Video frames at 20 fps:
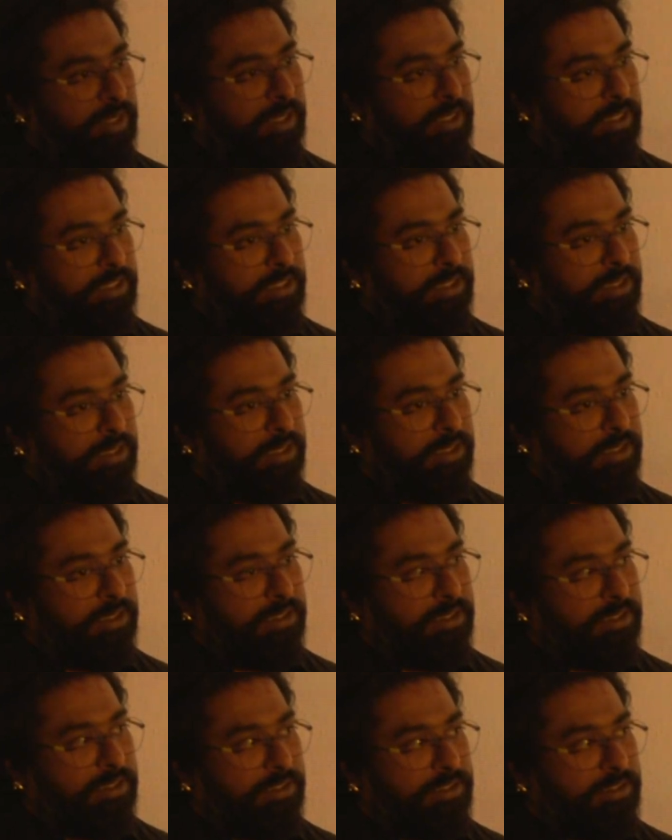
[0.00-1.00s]

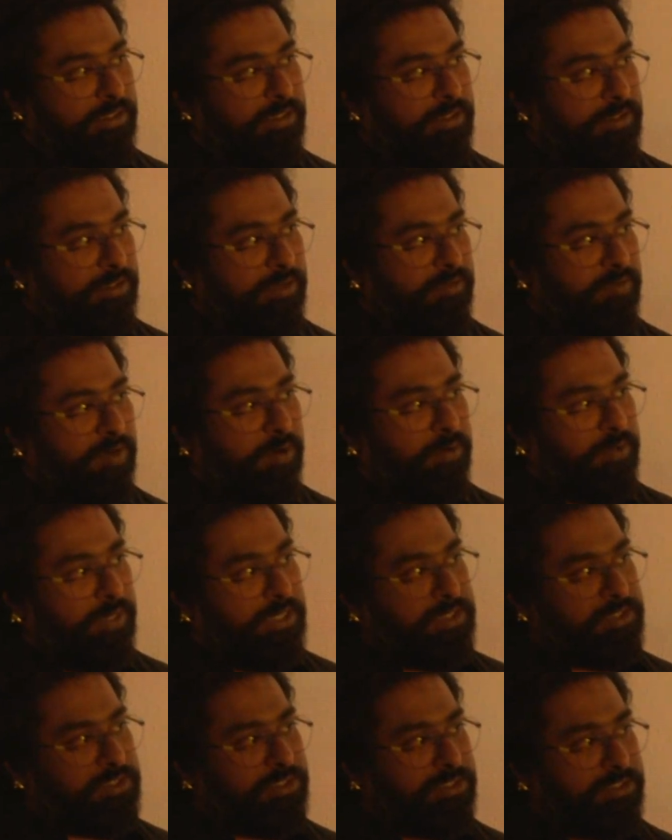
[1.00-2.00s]
the
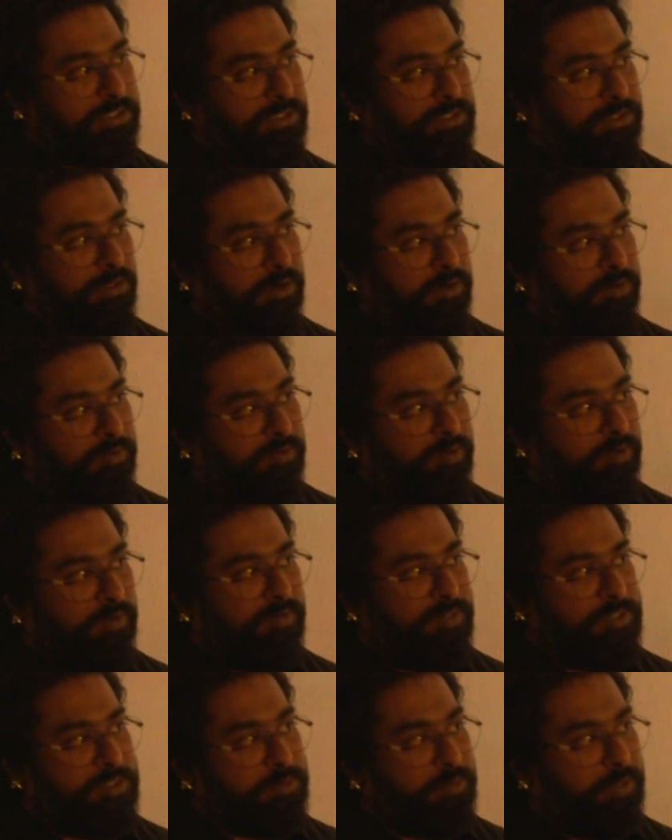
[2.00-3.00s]
foundations
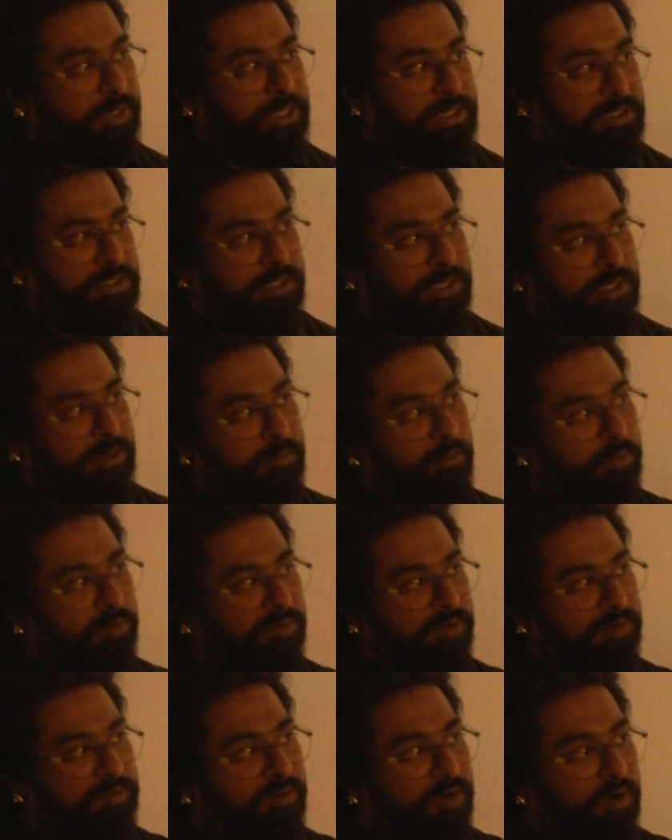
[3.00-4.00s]
of inspiration and
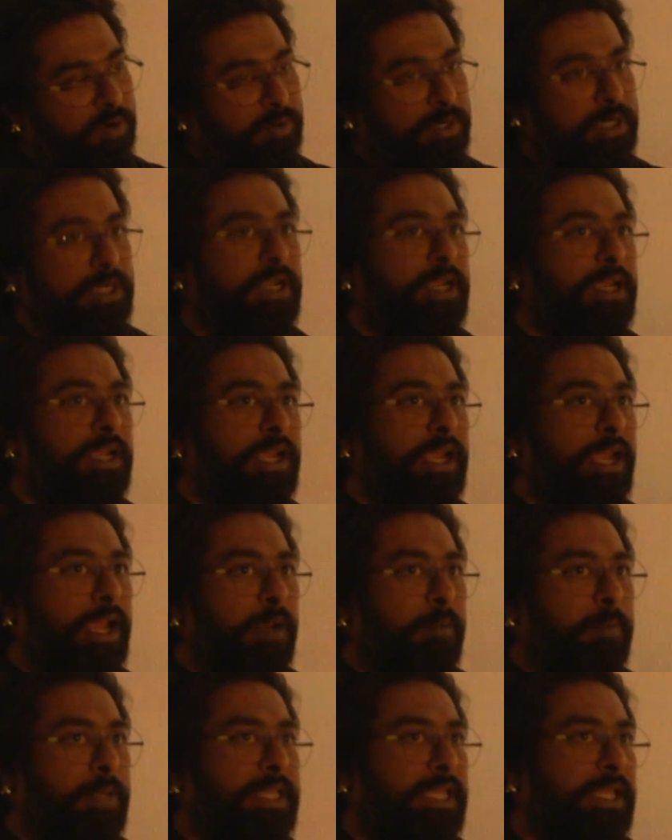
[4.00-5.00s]
moving forward.
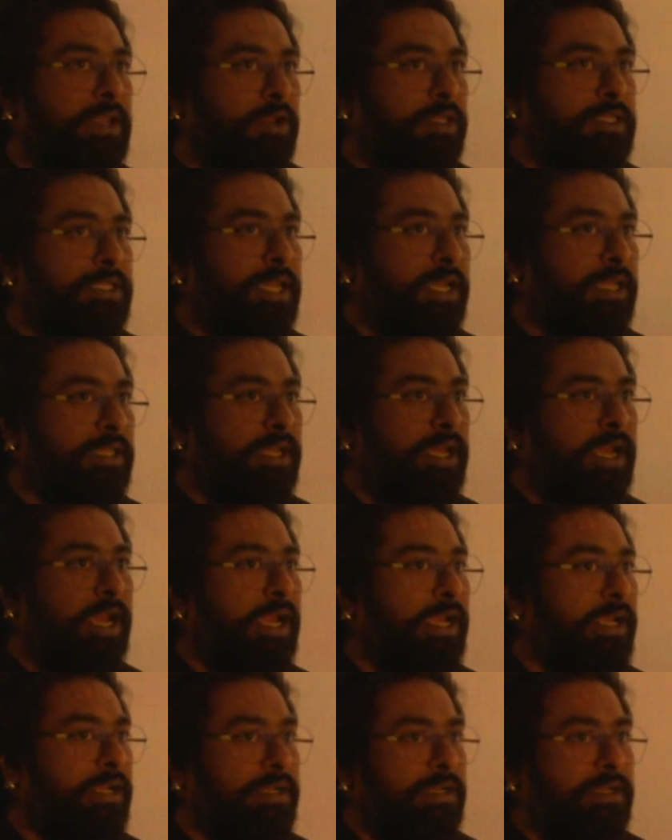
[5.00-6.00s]
But then on the other
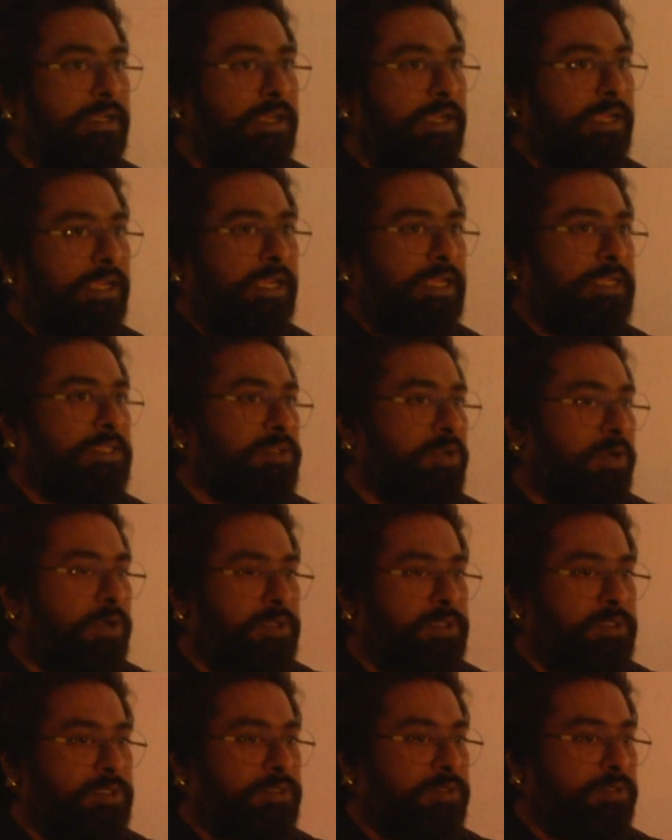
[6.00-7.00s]
hand, it's
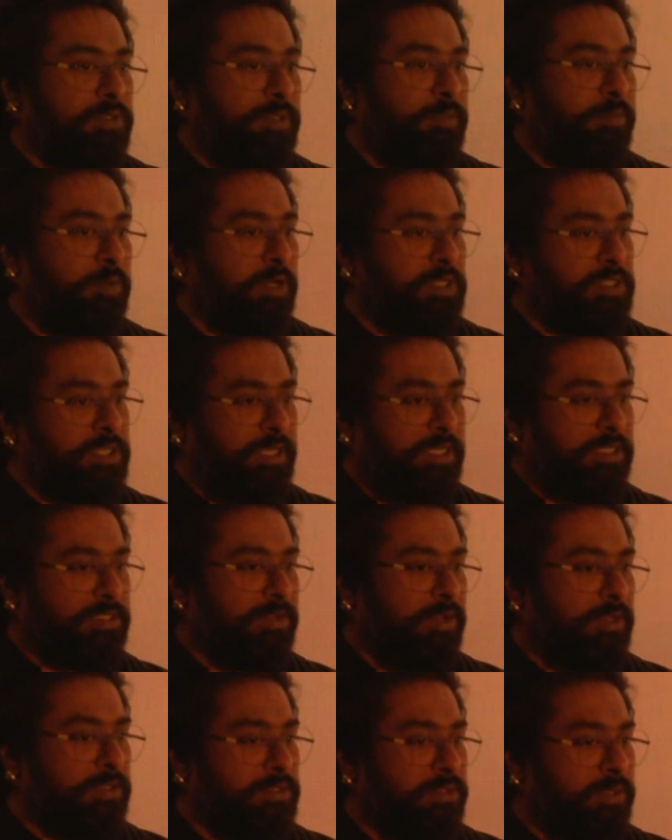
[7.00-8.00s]
also, the project is
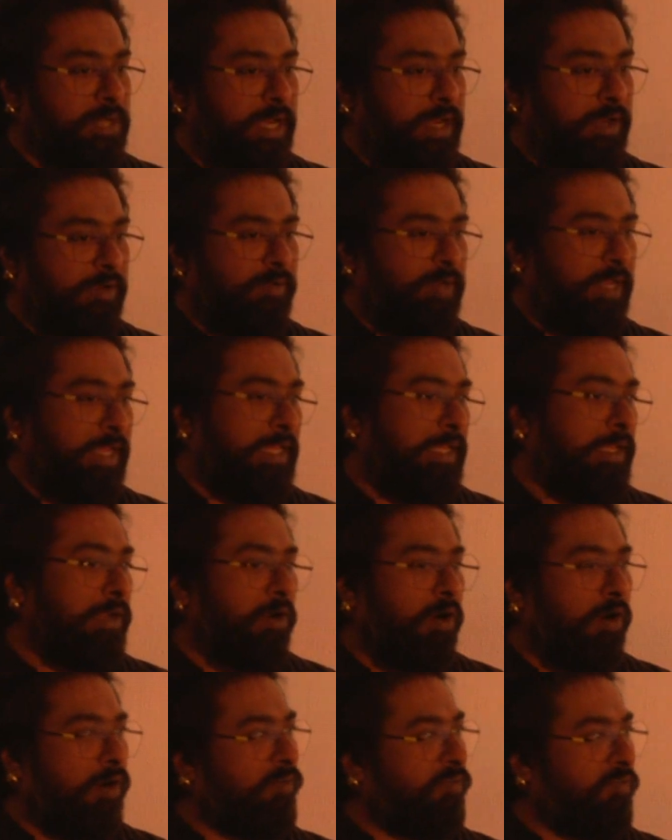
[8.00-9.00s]
also kind of taking
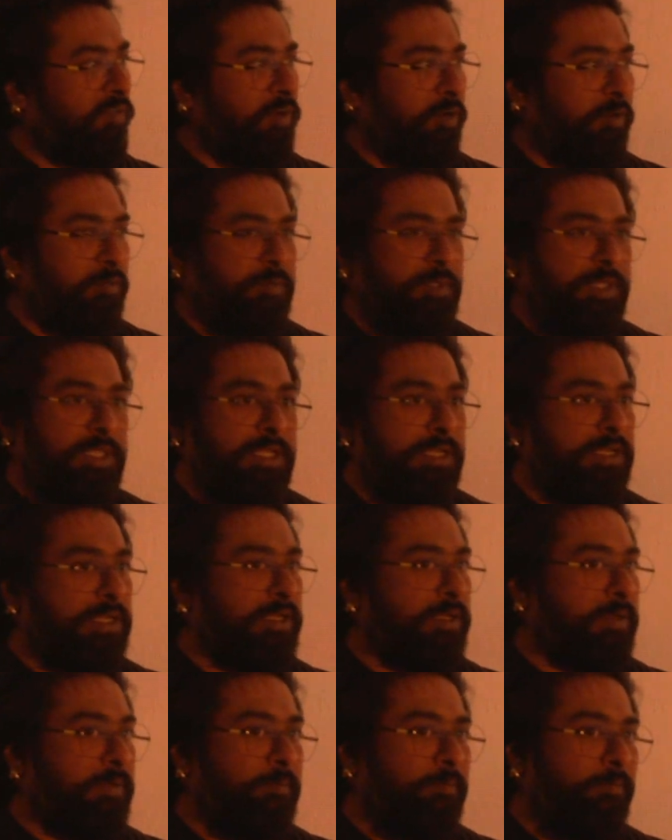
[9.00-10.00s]
off from the